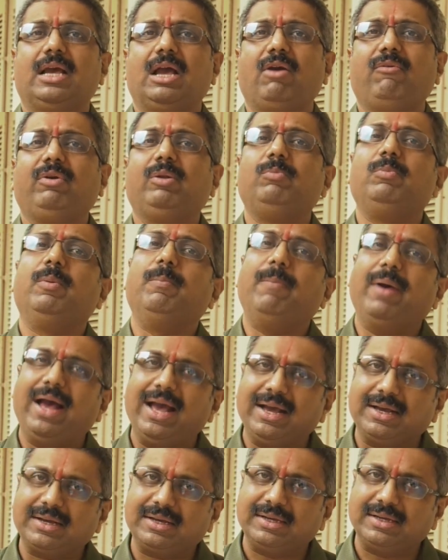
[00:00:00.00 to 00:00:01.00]
We will be
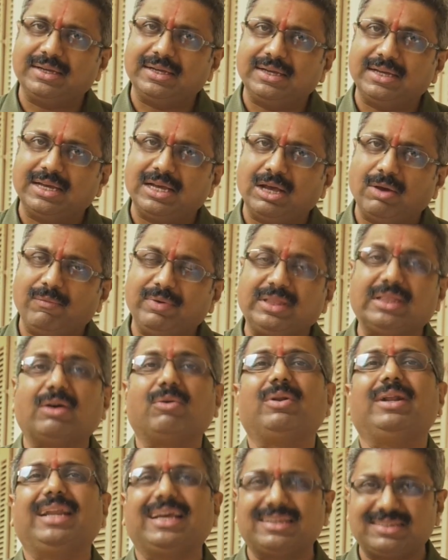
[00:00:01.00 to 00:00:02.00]
back with
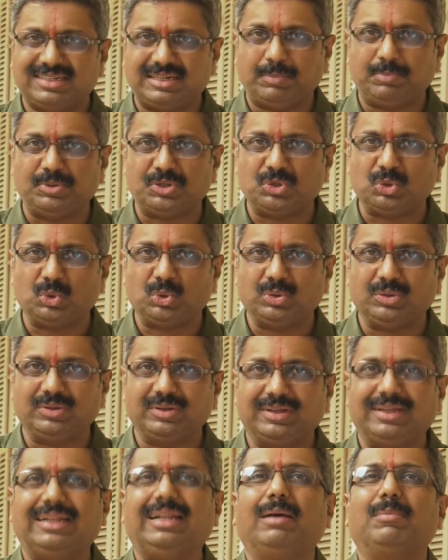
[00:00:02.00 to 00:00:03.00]
our next episode.
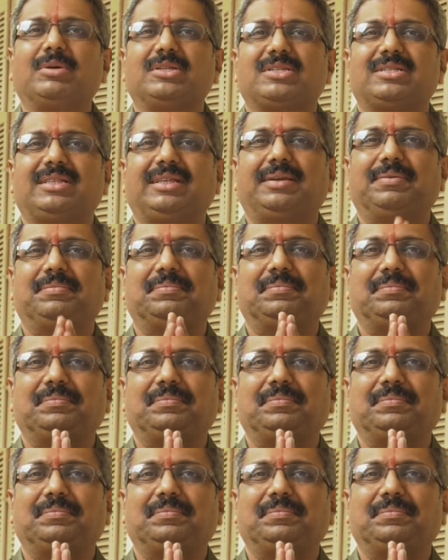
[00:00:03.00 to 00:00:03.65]
Namaste.